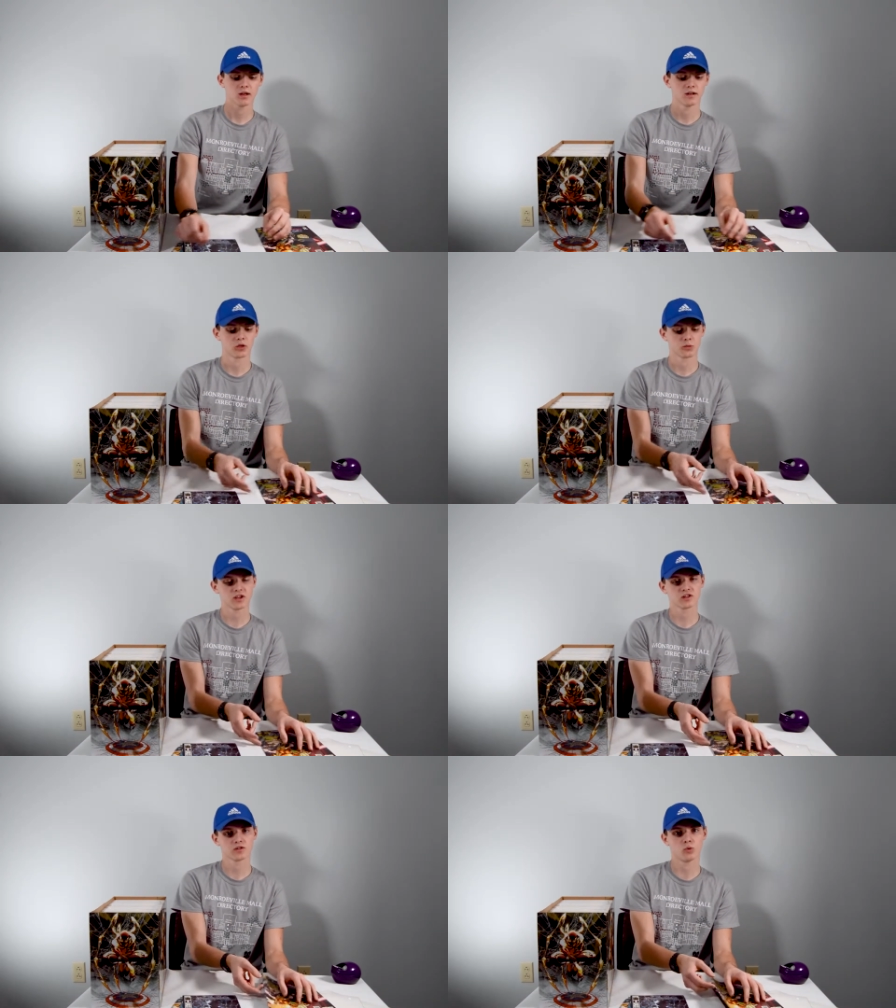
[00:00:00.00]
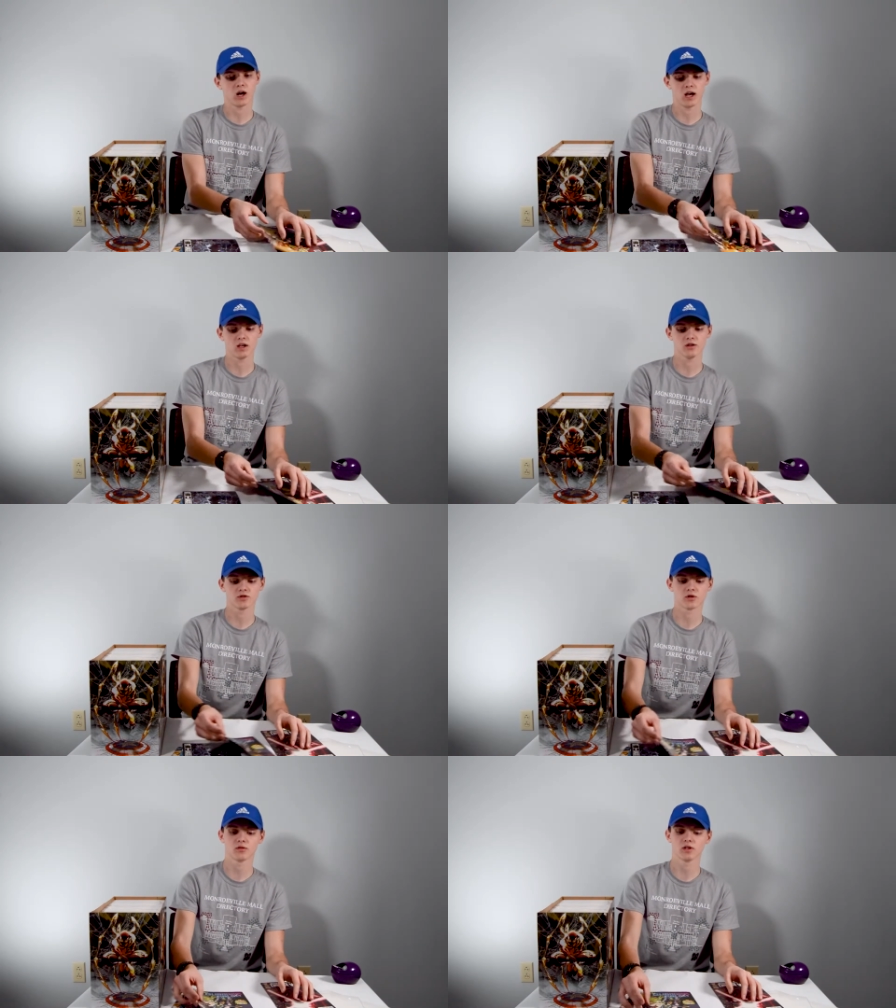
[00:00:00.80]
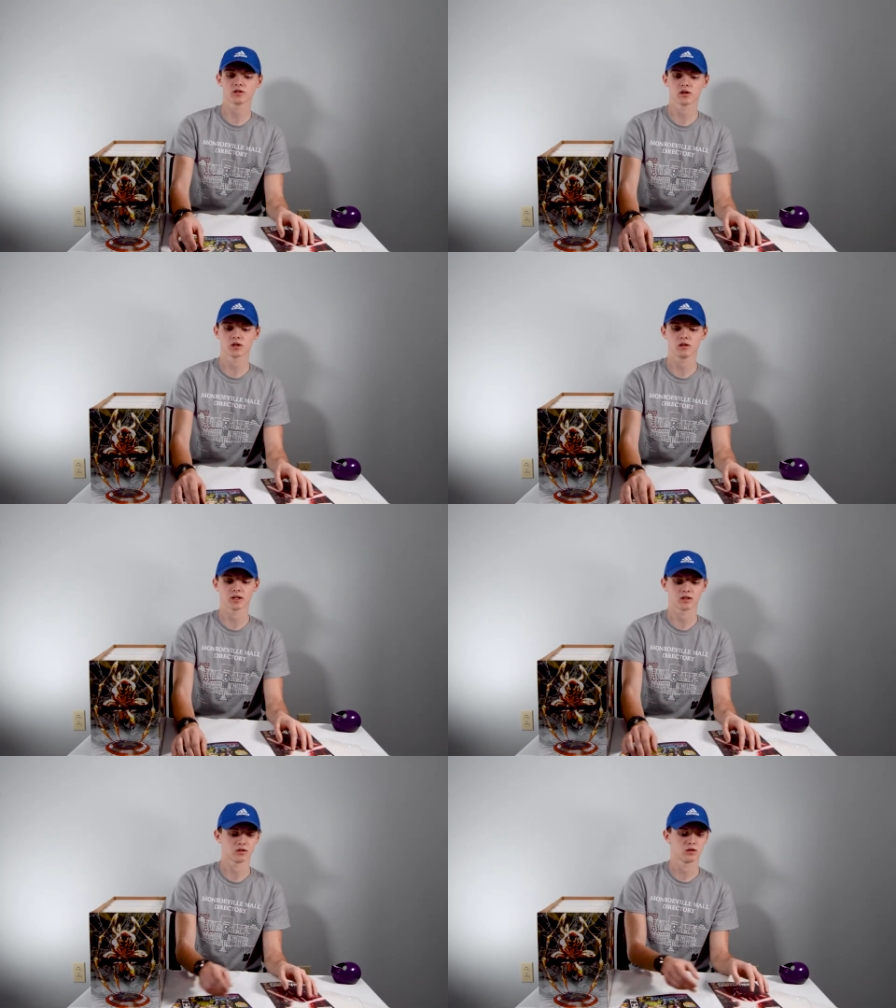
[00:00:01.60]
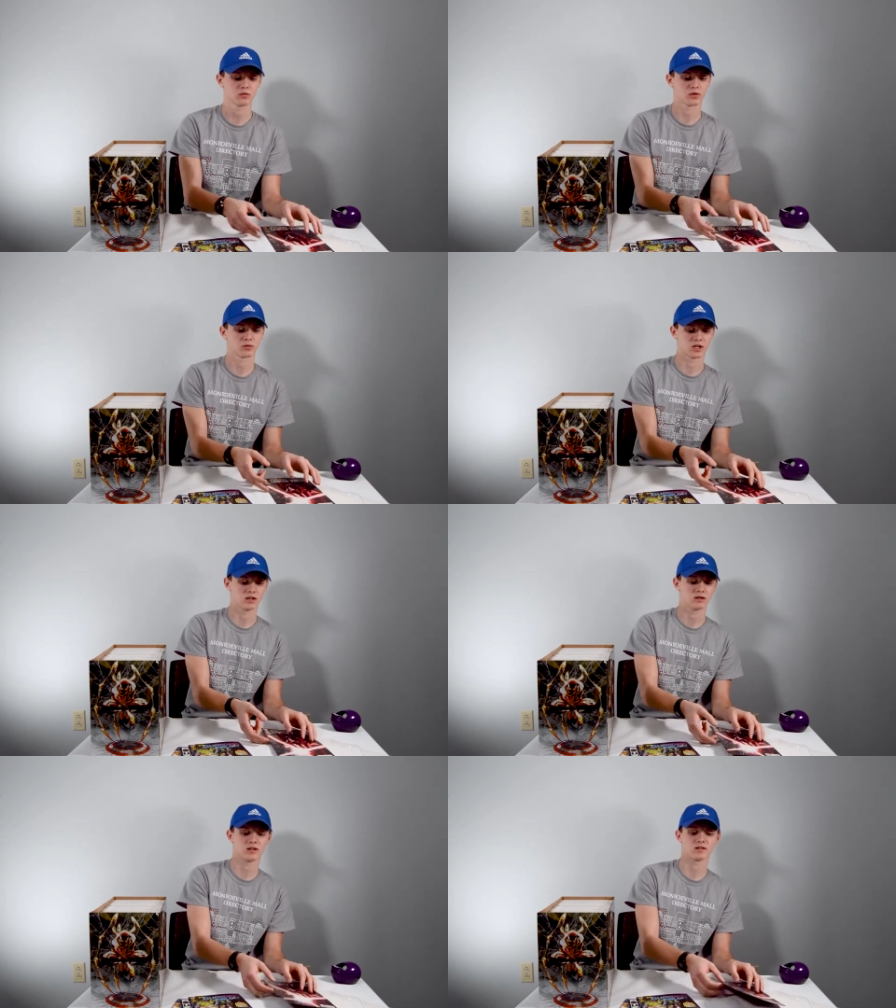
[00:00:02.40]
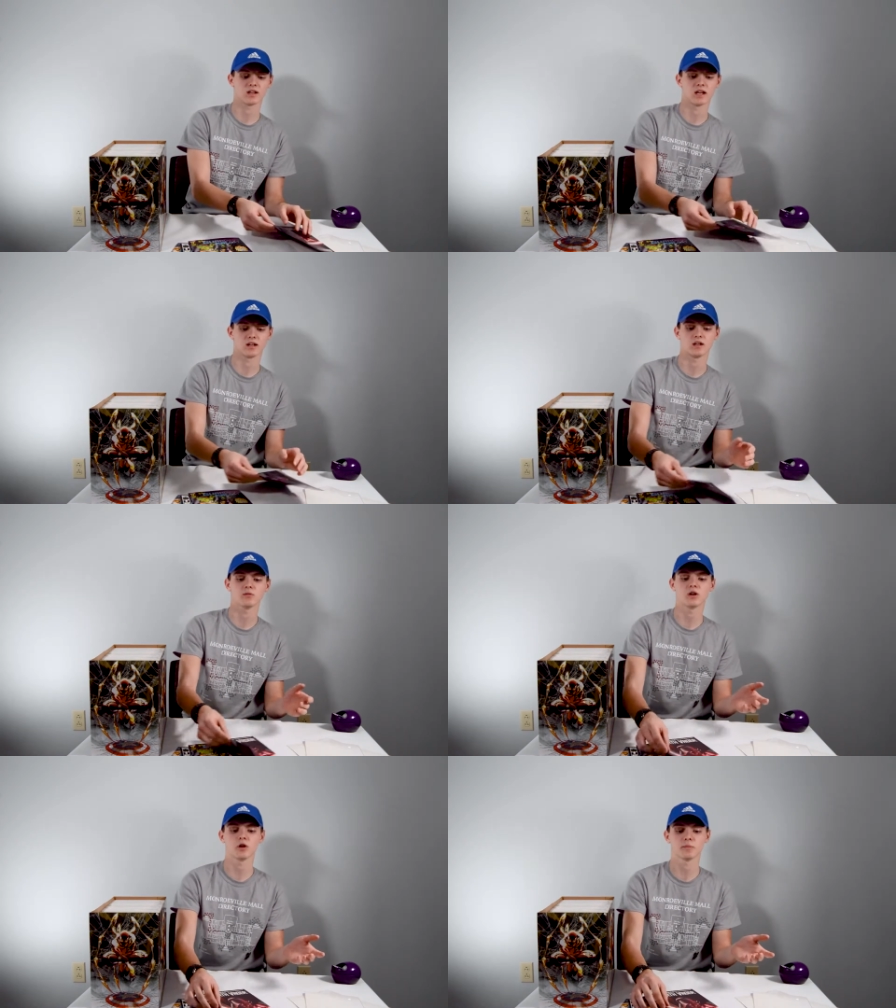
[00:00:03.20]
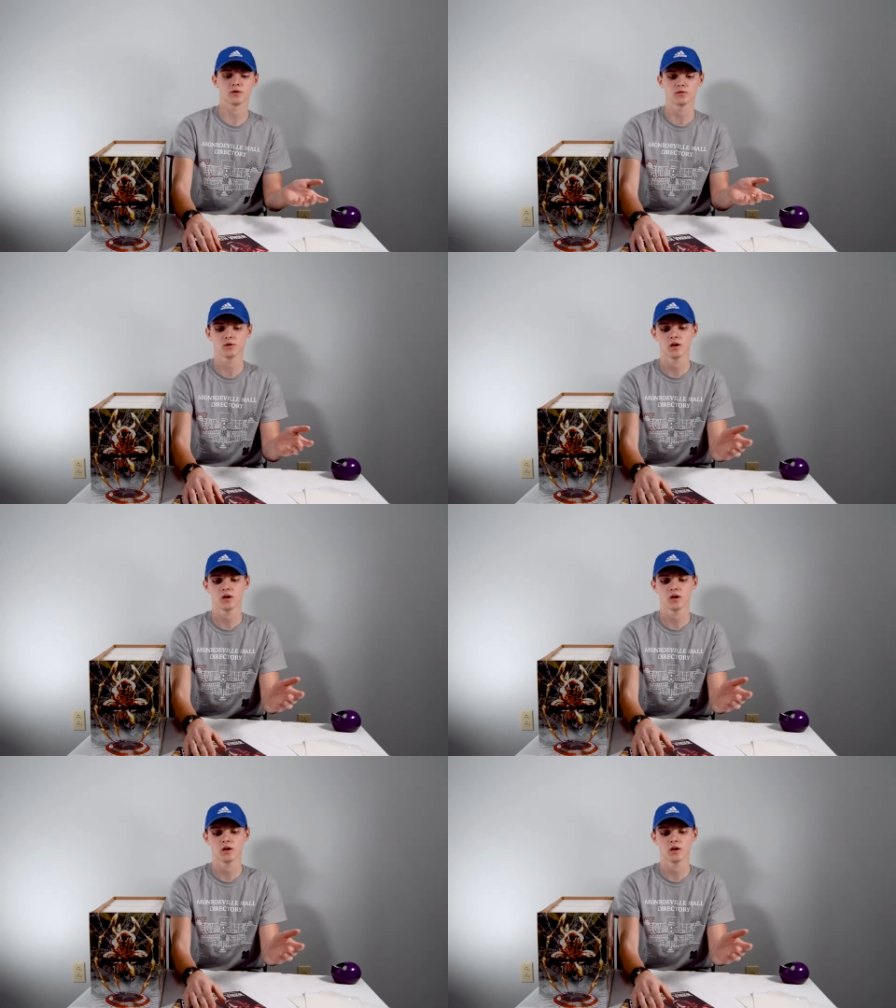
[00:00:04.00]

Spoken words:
Now the reason why you should only start collecting 2 or 3 is, again, it will help you